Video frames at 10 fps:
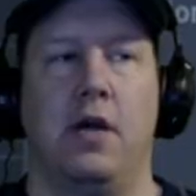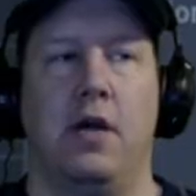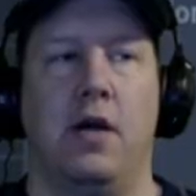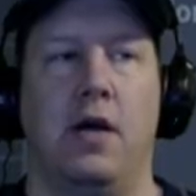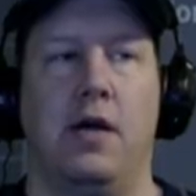
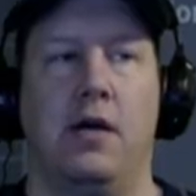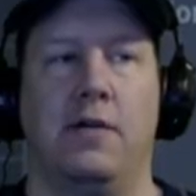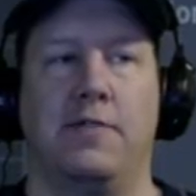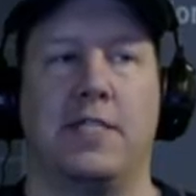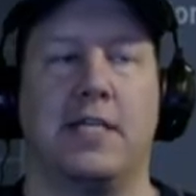uh,
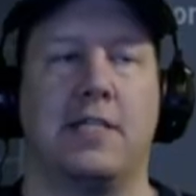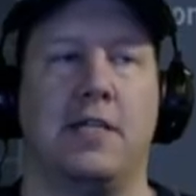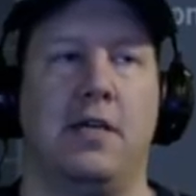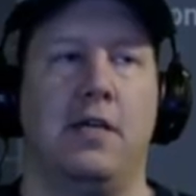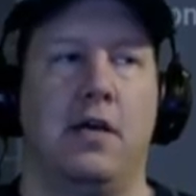of
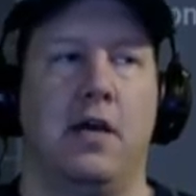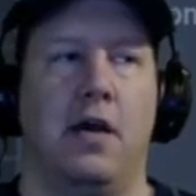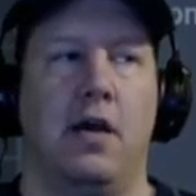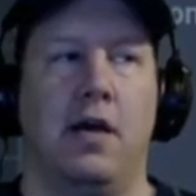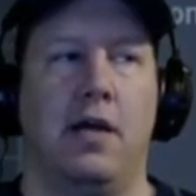60.
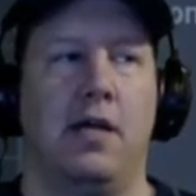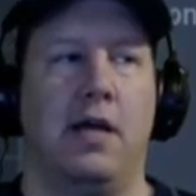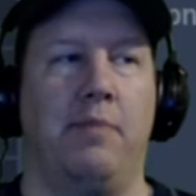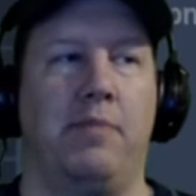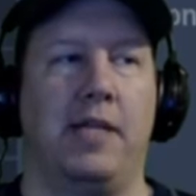Uh,
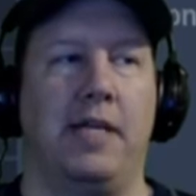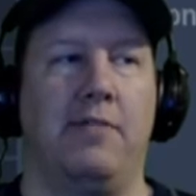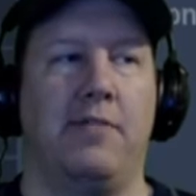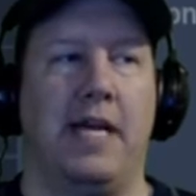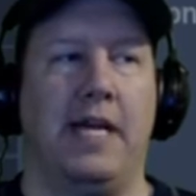I
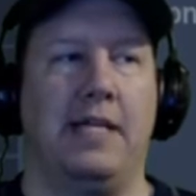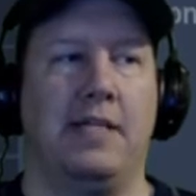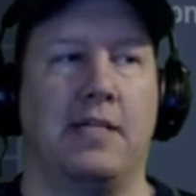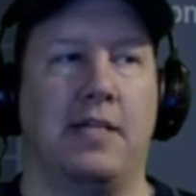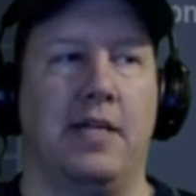believe that
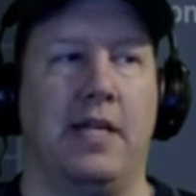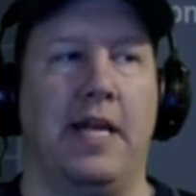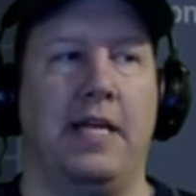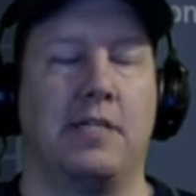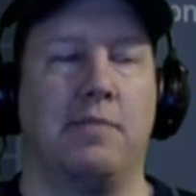is an
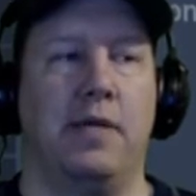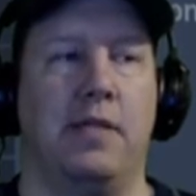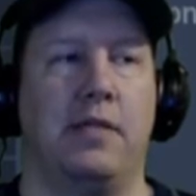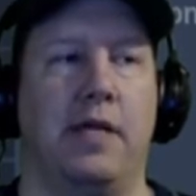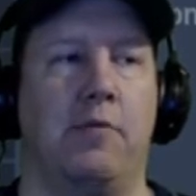
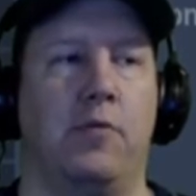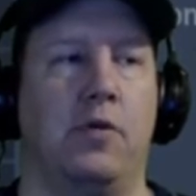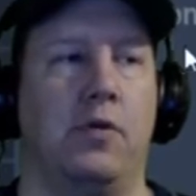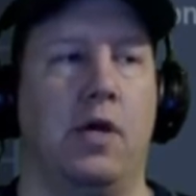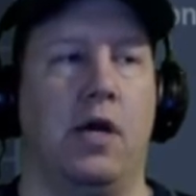enhancement that
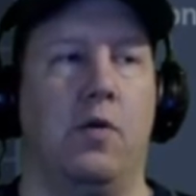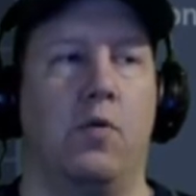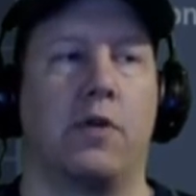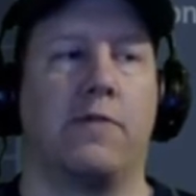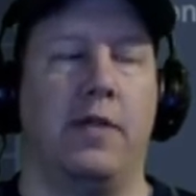will uh,
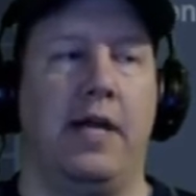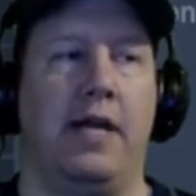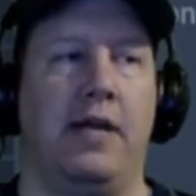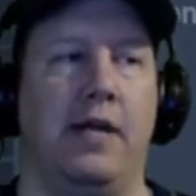work for that.